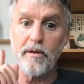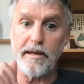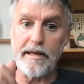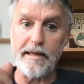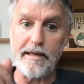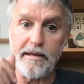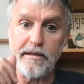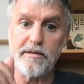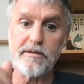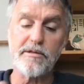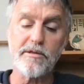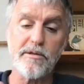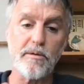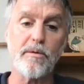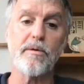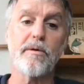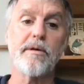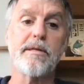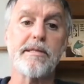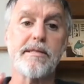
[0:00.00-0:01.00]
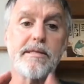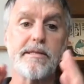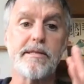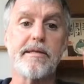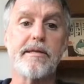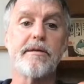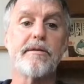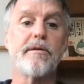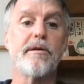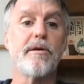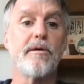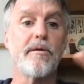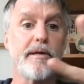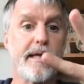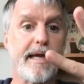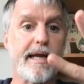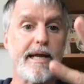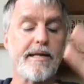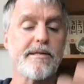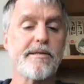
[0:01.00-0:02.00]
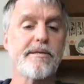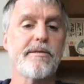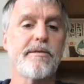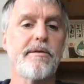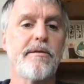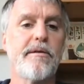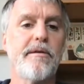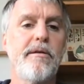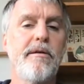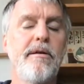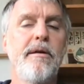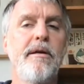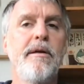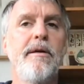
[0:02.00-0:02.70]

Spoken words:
leans towards 0 Cancer.